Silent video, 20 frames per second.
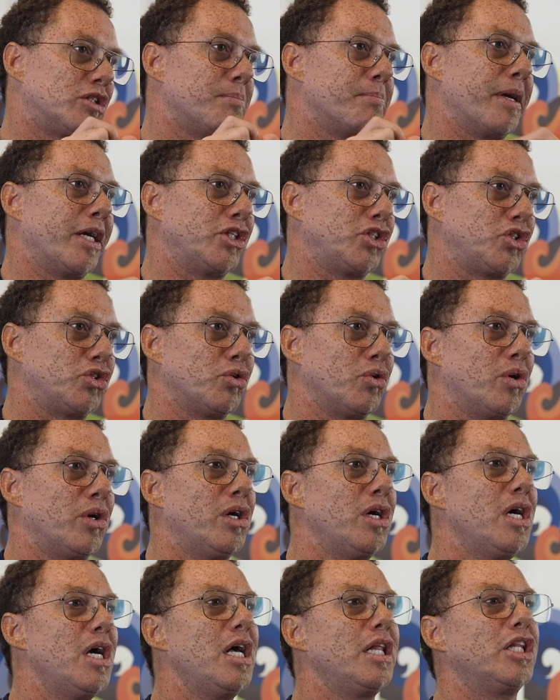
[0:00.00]
to make sure
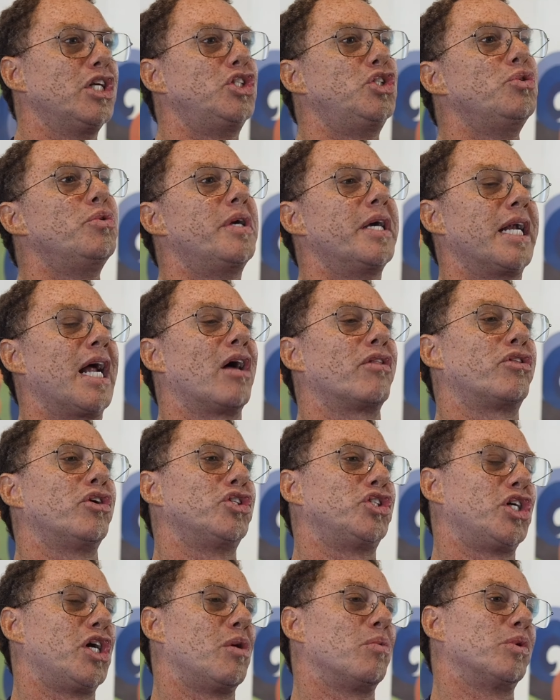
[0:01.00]
that you get out their
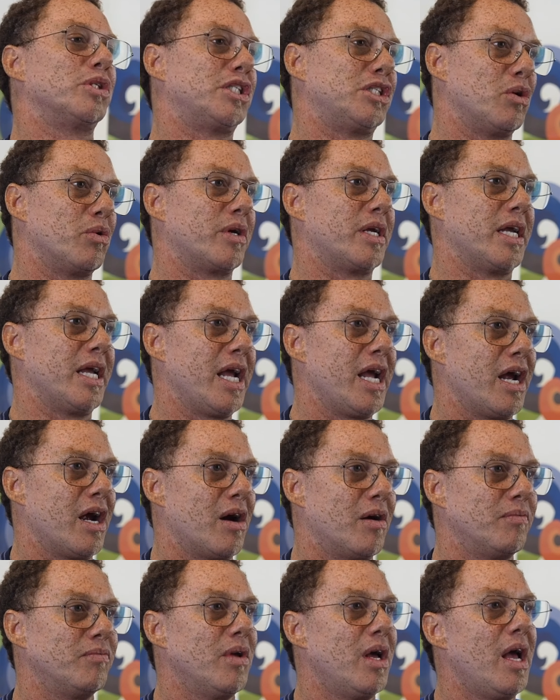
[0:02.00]
chair with silky
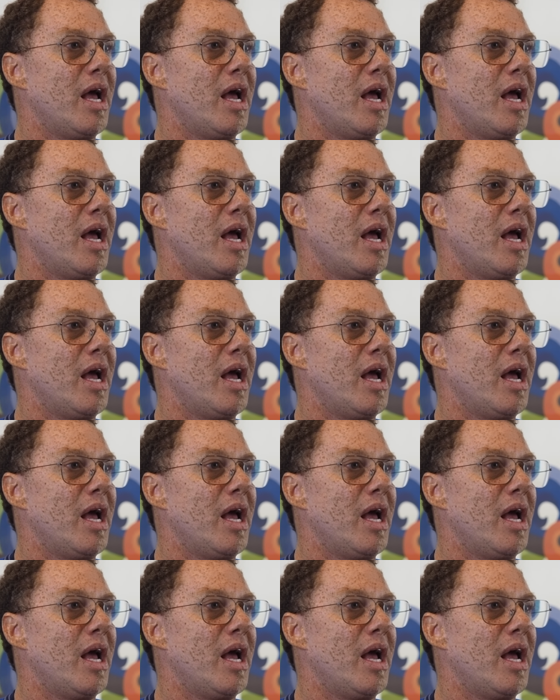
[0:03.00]
hair.